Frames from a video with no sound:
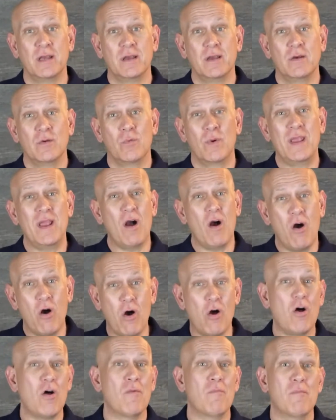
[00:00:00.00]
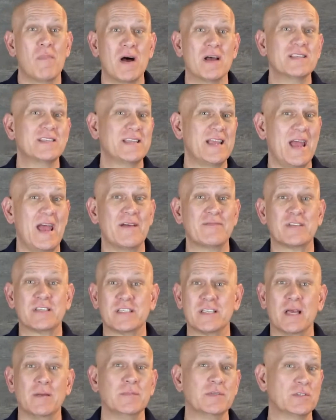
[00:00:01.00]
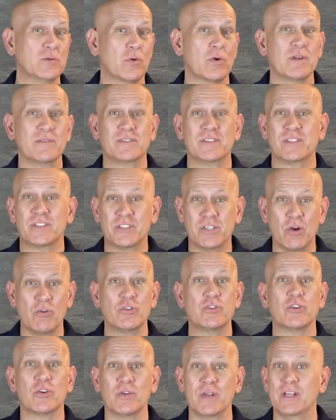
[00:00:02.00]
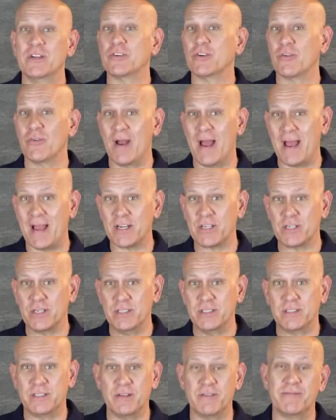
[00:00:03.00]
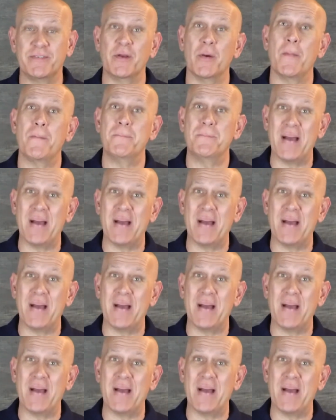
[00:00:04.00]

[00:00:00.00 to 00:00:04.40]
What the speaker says: we all must have some sort of social interactions to feel